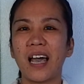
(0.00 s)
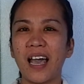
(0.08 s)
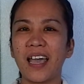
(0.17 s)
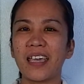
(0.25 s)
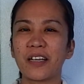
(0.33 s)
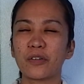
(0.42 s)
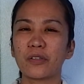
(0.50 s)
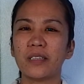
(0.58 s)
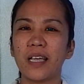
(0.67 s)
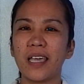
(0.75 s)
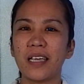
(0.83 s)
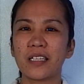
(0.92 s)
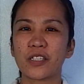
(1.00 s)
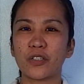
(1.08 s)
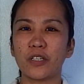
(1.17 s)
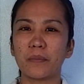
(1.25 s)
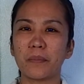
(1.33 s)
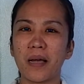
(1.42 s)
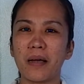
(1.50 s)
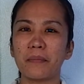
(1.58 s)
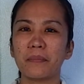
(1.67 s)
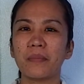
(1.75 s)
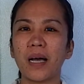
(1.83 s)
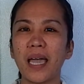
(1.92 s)
Hi, good day, sir,
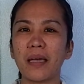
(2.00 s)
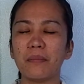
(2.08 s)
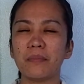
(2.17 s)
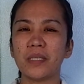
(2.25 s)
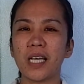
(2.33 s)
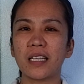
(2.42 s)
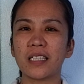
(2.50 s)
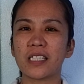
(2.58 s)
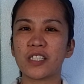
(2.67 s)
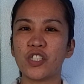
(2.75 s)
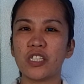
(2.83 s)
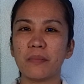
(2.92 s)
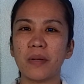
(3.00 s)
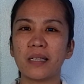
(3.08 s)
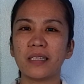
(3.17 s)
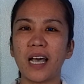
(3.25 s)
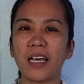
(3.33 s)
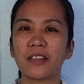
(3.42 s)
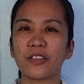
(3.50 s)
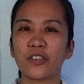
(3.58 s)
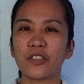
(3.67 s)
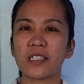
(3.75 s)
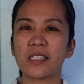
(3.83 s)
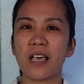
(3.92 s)
ma'am. I'm Janice G. Bildan,
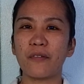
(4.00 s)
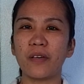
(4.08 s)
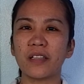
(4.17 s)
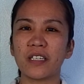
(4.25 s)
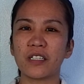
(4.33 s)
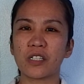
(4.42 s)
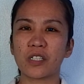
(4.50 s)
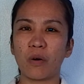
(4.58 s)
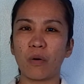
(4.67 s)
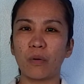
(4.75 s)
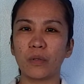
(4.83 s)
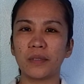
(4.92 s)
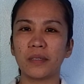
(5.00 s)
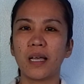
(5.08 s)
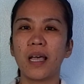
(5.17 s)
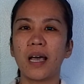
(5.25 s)
37 years old.